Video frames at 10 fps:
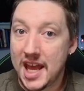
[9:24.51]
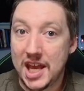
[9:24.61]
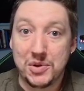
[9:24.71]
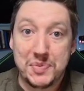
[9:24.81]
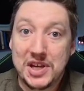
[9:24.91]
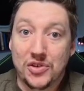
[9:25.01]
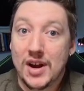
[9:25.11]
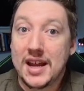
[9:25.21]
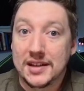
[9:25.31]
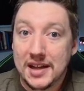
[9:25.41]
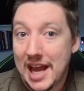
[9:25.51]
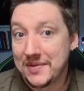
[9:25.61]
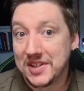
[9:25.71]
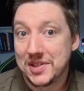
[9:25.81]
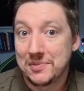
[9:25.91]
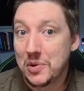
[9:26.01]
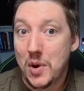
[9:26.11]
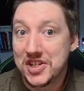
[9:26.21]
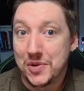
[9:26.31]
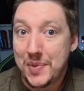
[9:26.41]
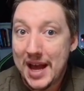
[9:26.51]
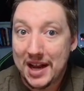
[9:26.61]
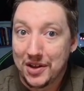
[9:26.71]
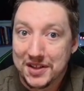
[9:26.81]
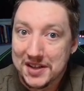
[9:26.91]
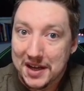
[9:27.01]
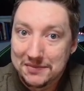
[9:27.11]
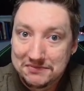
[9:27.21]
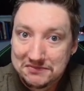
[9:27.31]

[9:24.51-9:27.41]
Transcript: It would be great having someone to watch your back all the time.